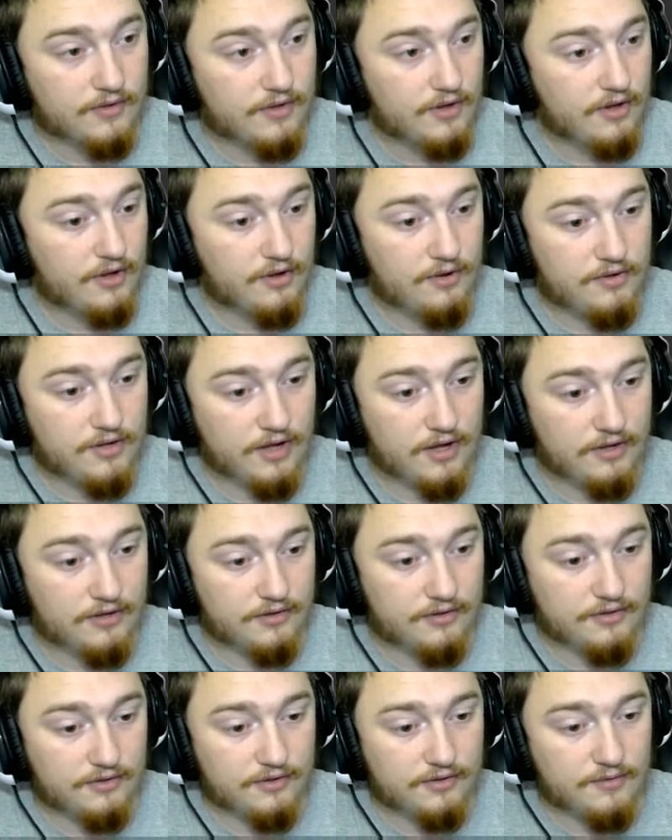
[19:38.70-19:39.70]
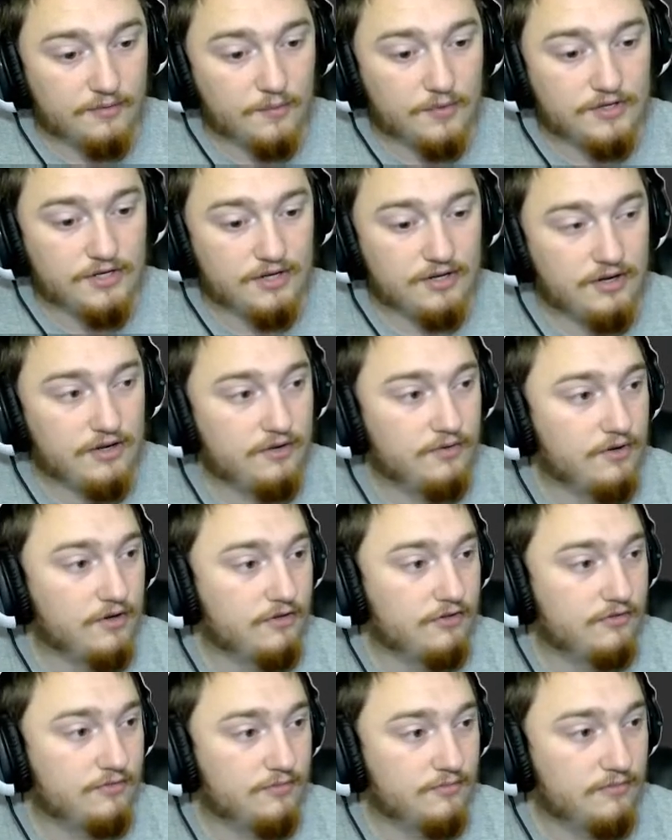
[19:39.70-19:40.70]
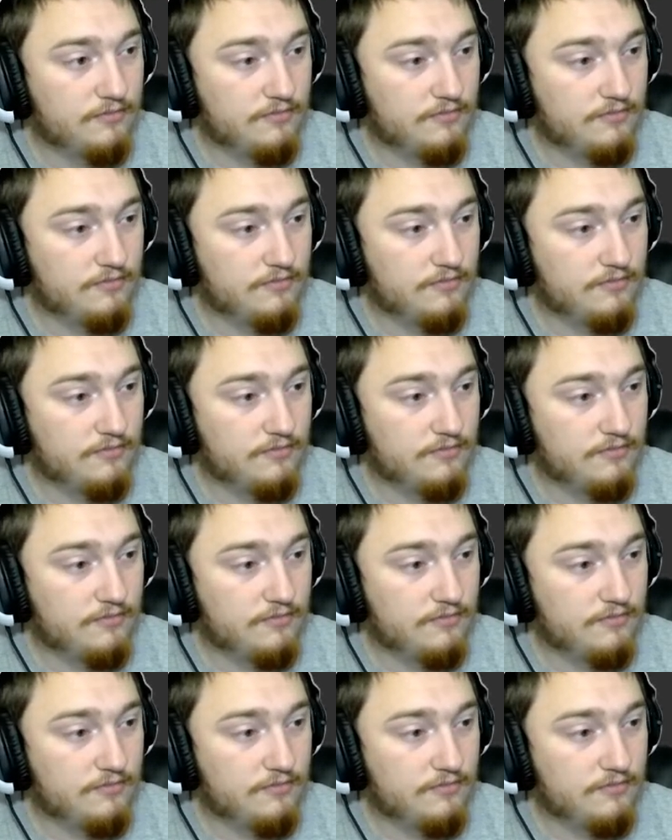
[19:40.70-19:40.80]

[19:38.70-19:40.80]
Okay. We didn't increase